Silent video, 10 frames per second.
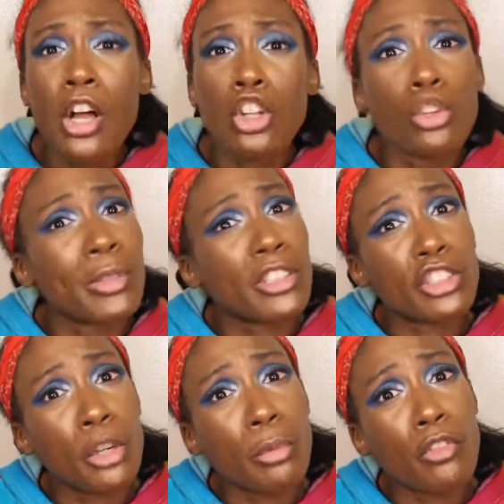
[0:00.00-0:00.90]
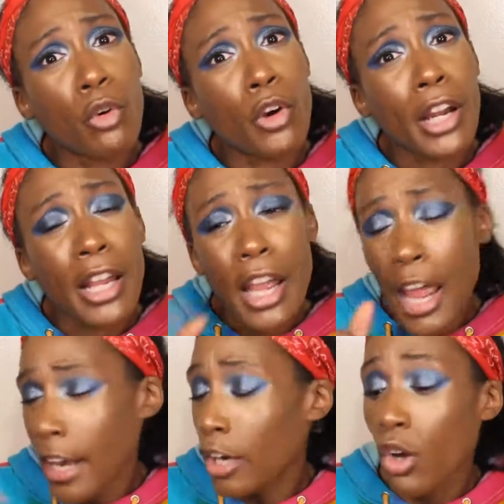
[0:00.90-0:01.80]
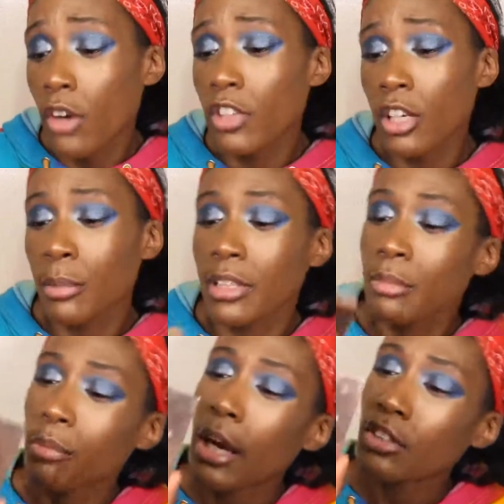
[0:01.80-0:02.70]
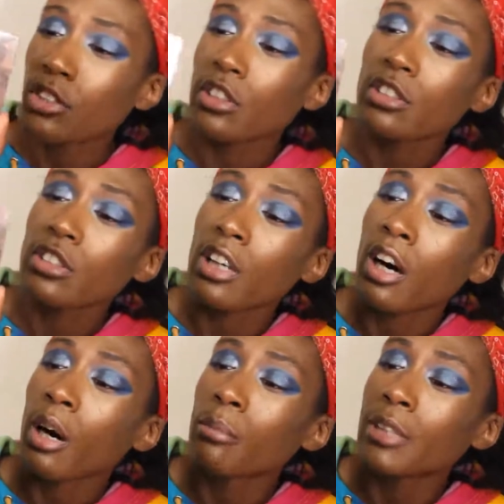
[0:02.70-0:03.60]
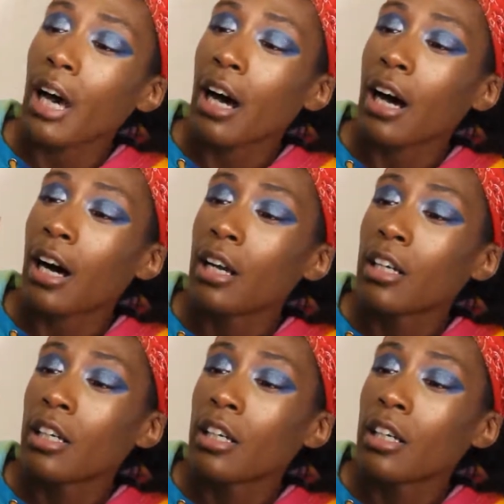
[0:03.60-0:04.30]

Luminous Silk before, and I know I've talked about the Patrick's um, Ta